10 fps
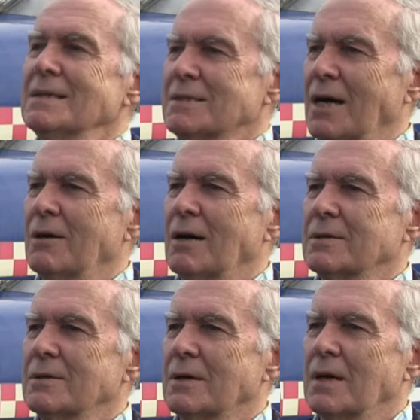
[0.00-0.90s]
So I
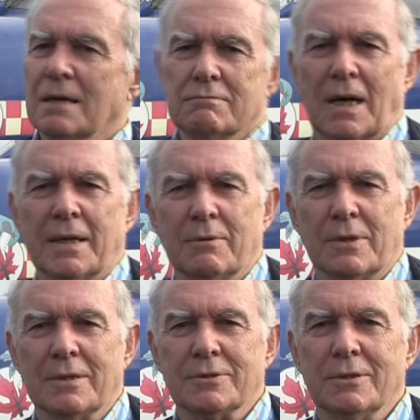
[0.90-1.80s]
thought, I know
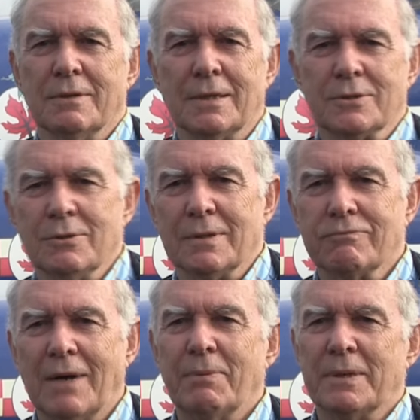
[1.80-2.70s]
what I'll do. I'll do a
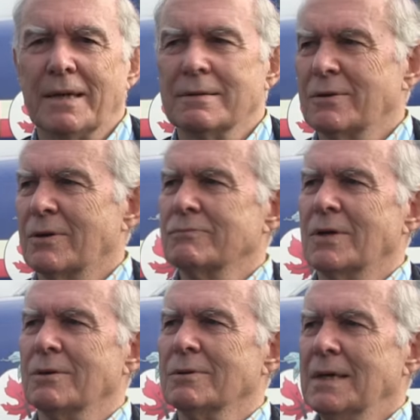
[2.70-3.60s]
rapid aileron
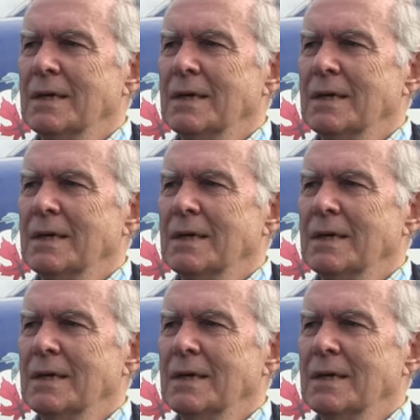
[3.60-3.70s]
roll.